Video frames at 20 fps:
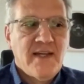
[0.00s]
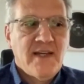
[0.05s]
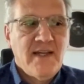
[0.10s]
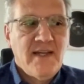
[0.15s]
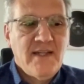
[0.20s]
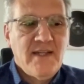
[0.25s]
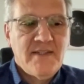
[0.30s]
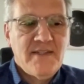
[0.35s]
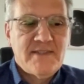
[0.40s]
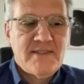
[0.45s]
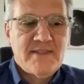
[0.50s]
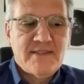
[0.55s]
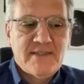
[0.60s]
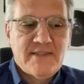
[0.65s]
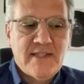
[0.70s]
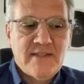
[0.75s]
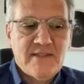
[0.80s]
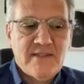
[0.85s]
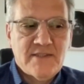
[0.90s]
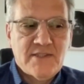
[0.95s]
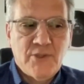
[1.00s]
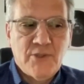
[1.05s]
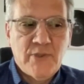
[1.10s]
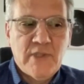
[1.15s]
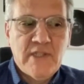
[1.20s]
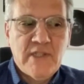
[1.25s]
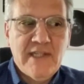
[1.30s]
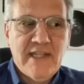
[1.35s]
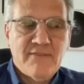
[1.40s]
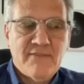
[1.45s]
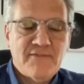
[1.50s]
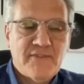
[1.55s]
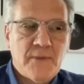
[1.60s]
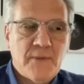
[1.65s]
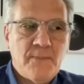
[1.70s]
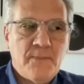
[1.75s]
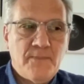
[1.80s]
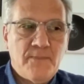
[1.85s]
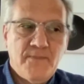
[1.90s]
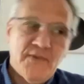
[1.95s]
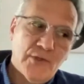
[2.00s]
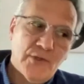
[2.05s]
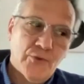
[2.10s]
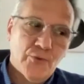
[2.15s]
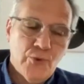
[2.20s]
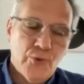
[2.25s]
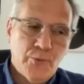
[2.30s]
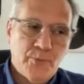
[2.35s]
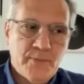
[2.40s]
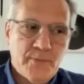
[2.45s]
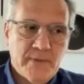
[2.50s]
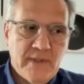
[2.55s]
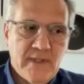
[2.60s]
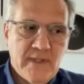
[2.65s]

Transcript: and so he left the group,